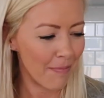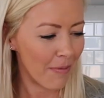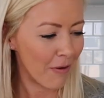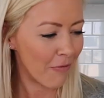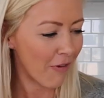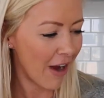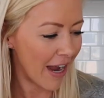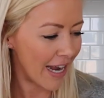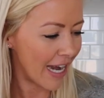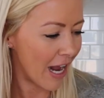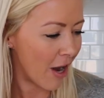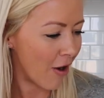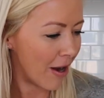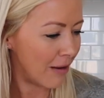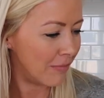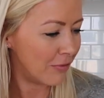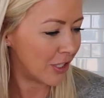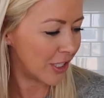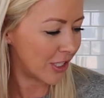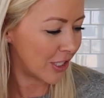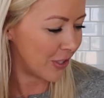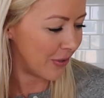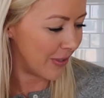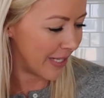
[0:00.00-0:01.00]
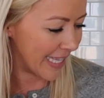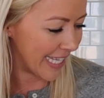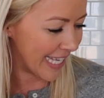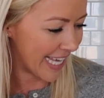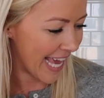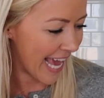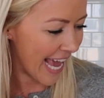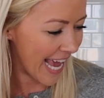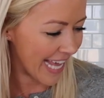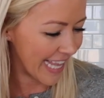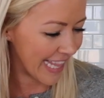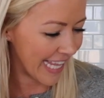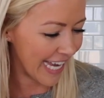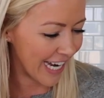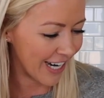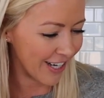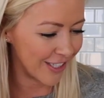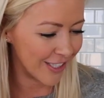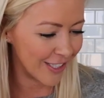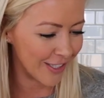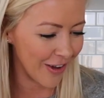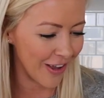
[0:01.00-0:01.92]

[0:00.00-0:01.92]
but right now I'm just doing the cake layers,